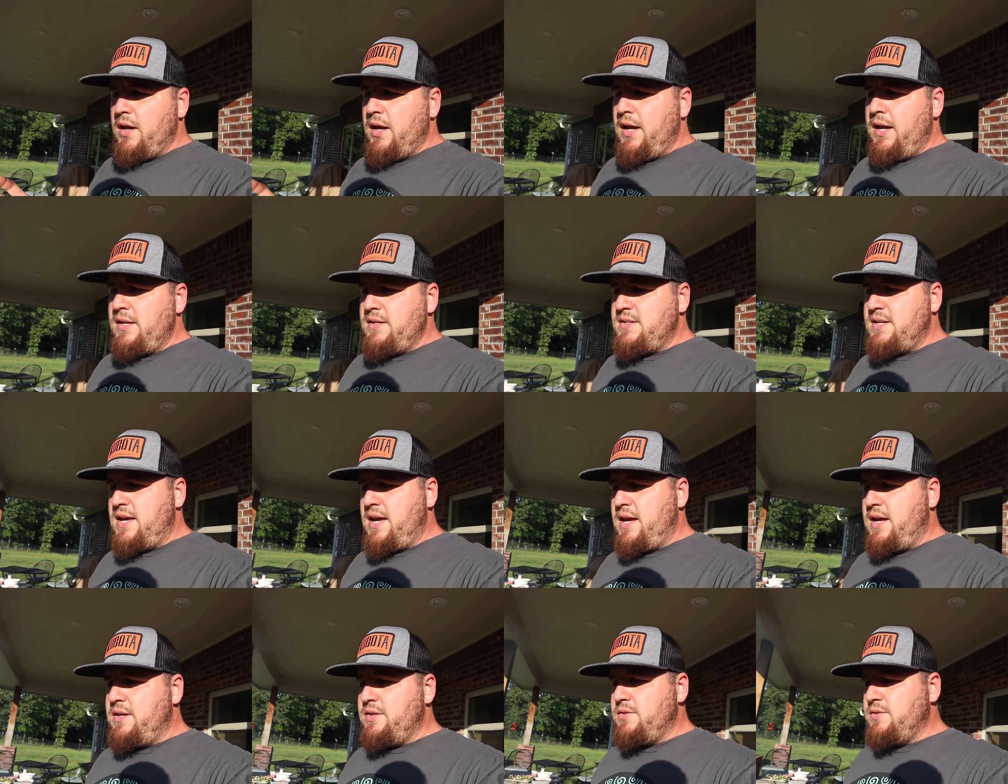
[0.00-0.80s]
it
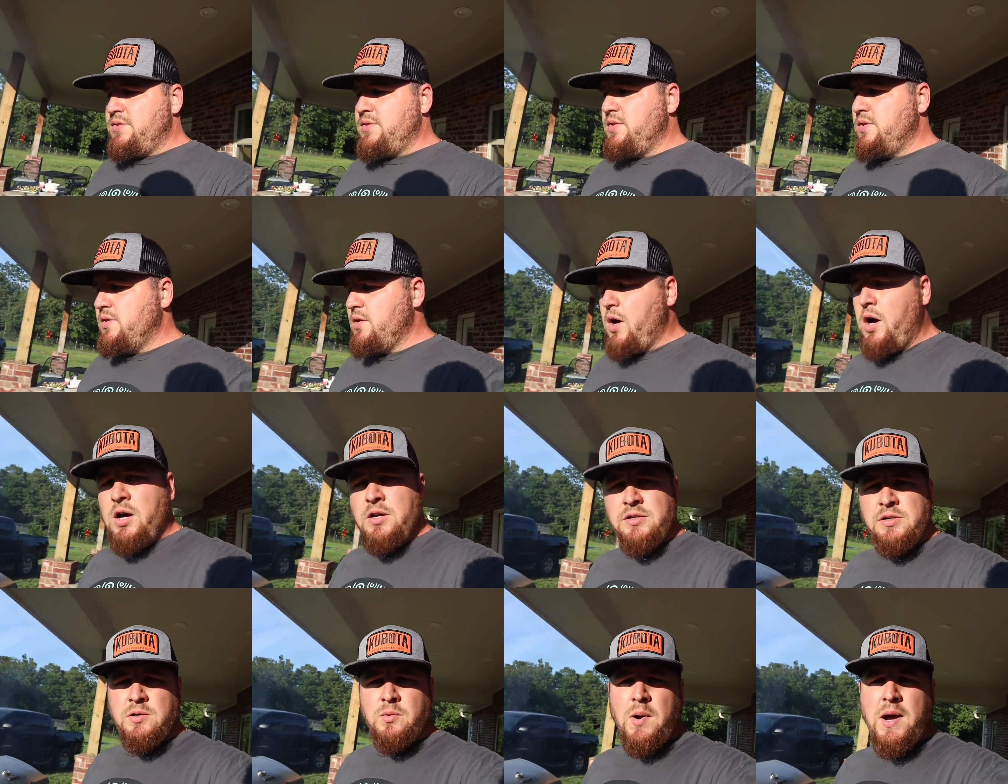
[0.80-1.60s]
says,
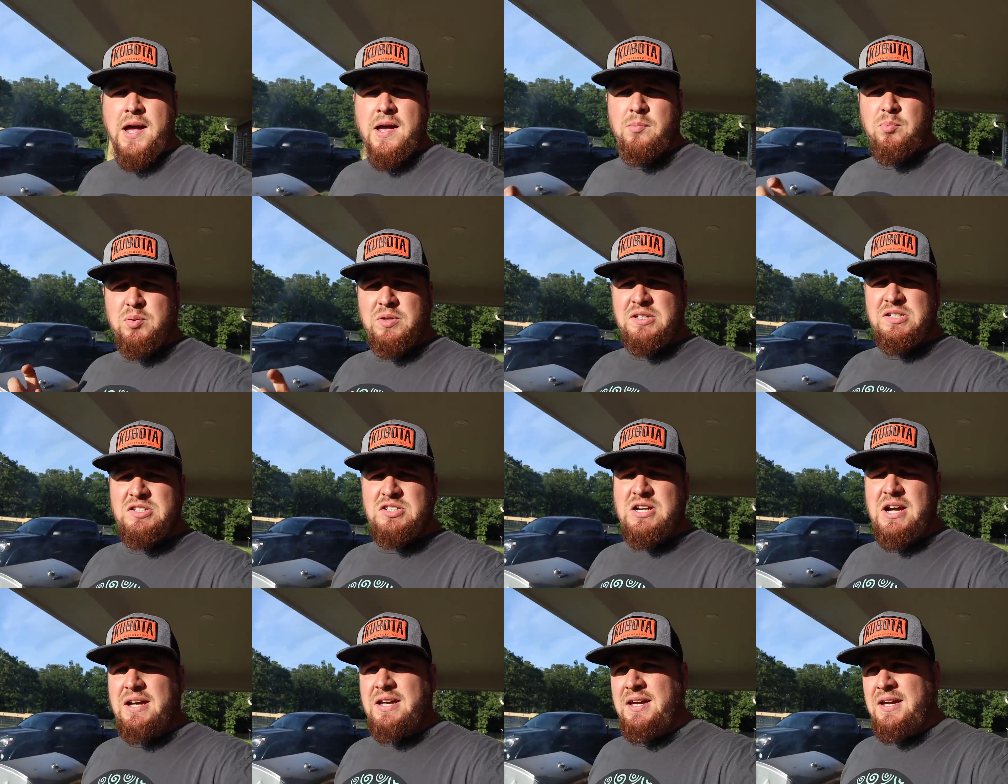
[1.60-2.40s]
on your way, please
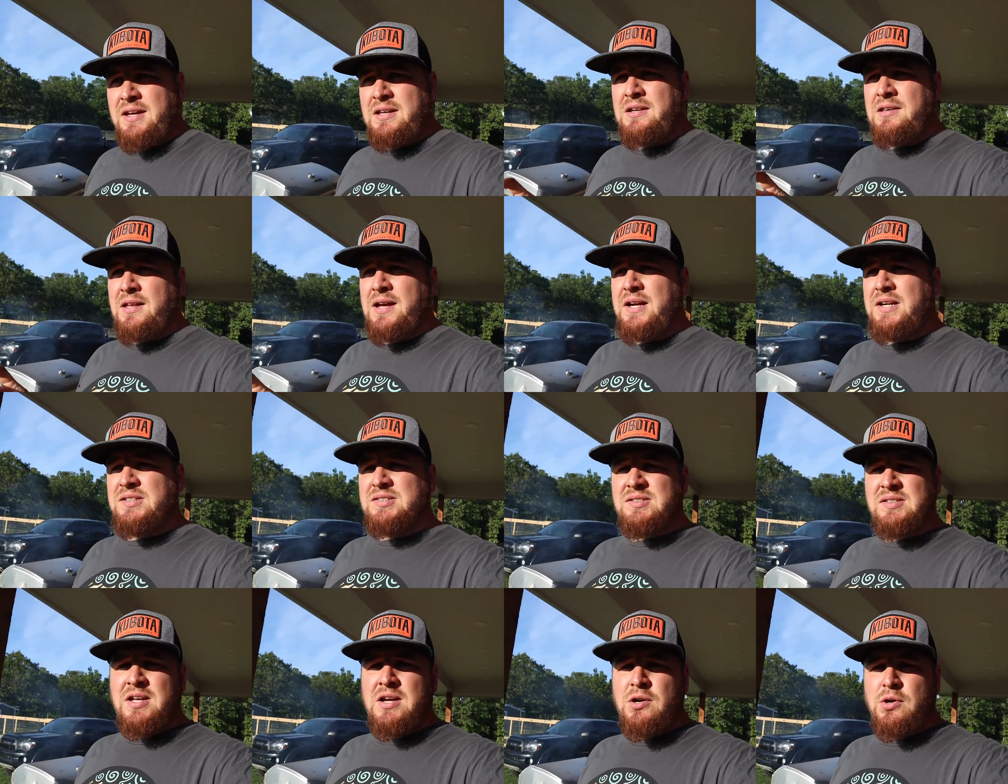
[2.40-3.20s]
check in and let
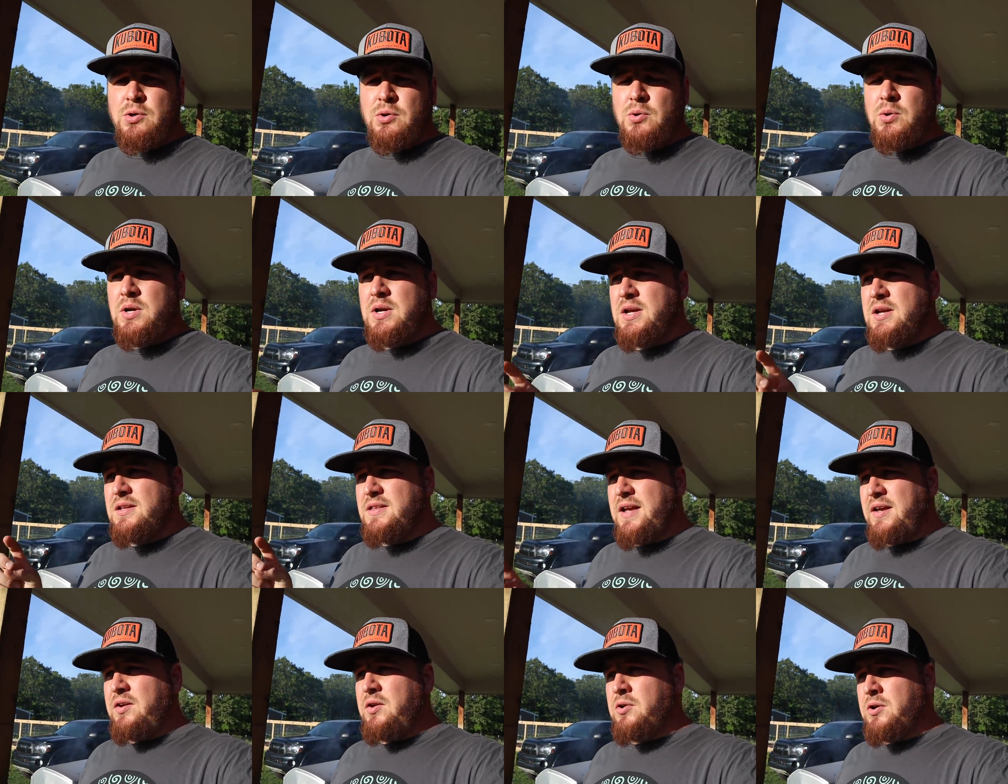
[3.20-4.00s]
us know
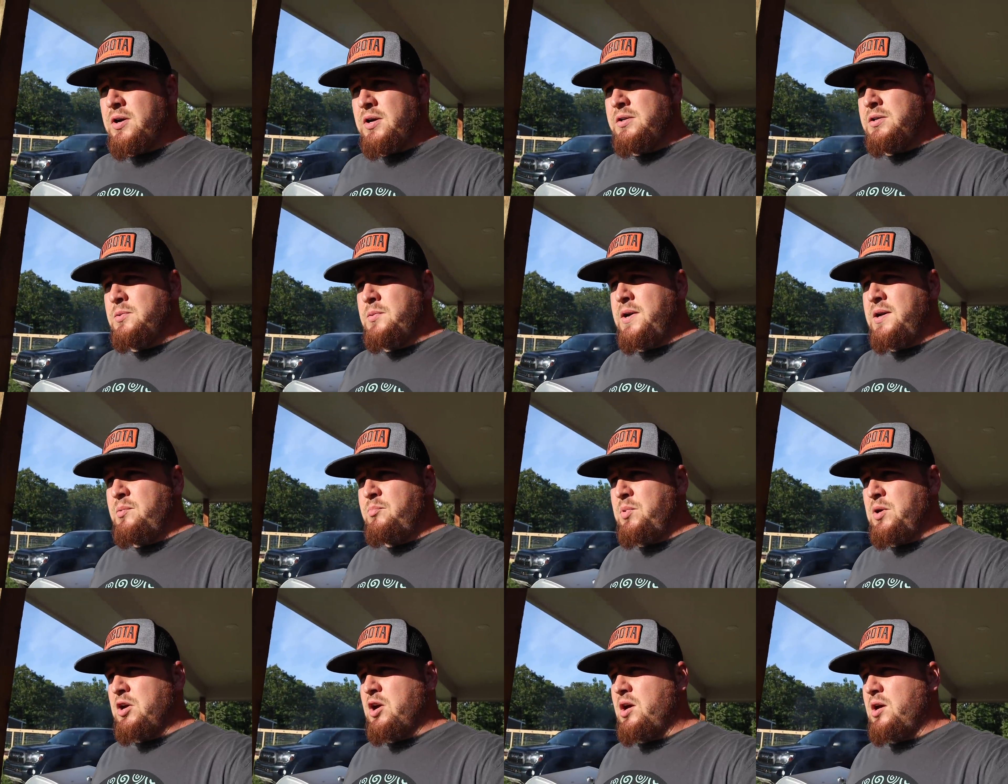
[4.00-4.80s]
that you're on your way to
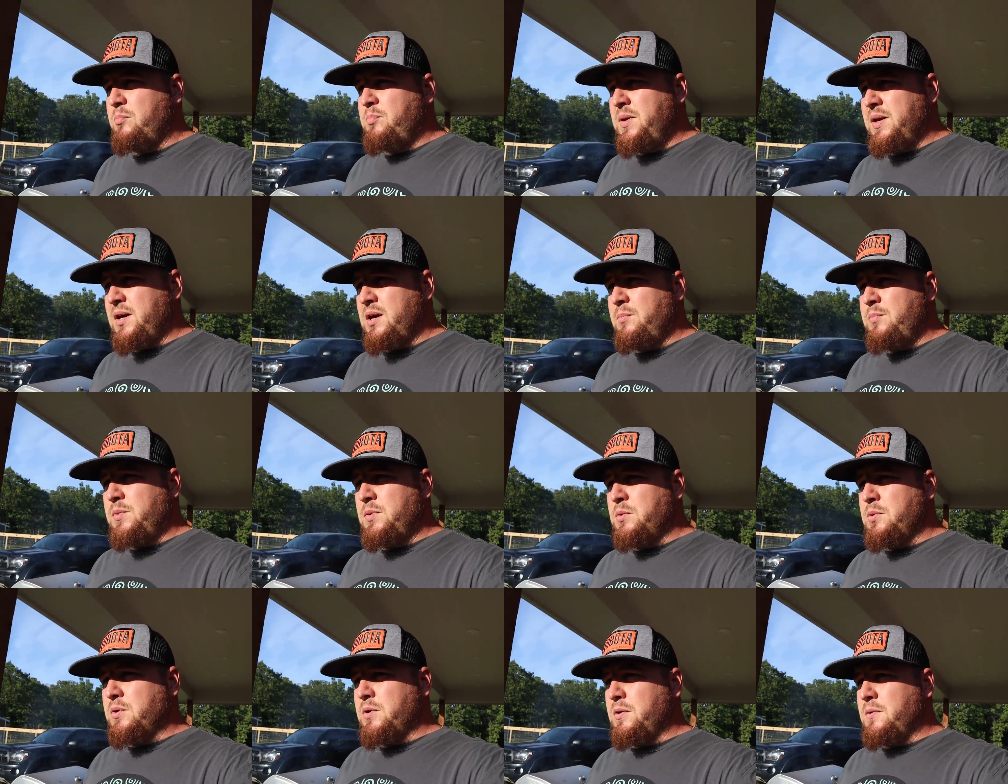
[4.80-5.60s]
pick up
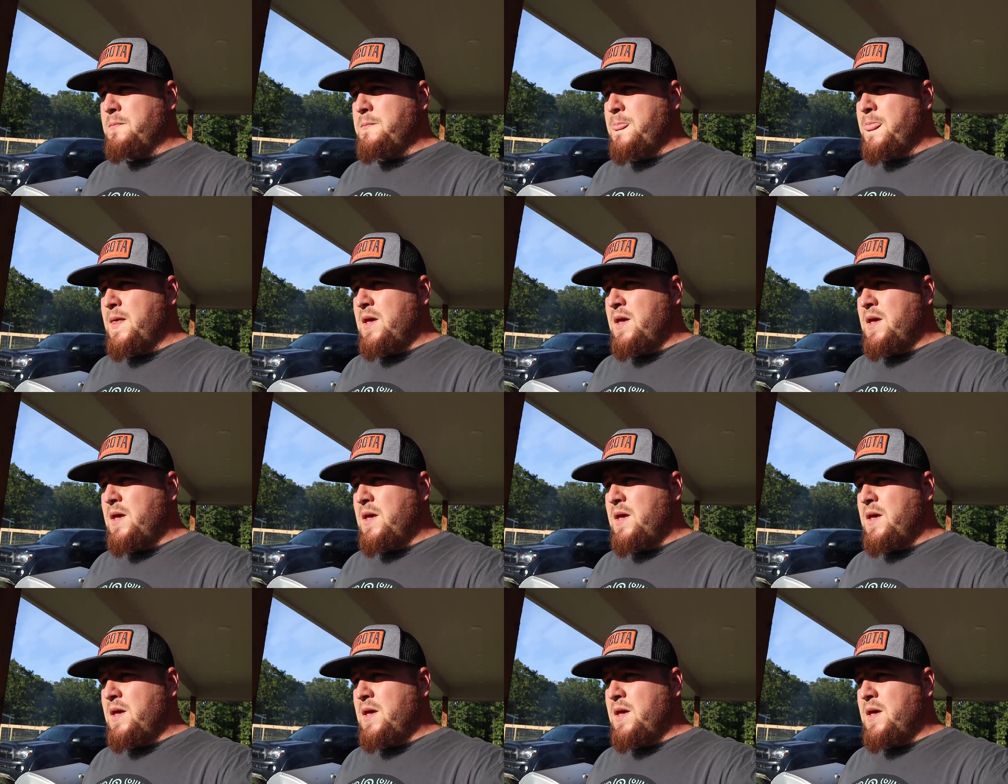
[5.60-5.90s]
your order.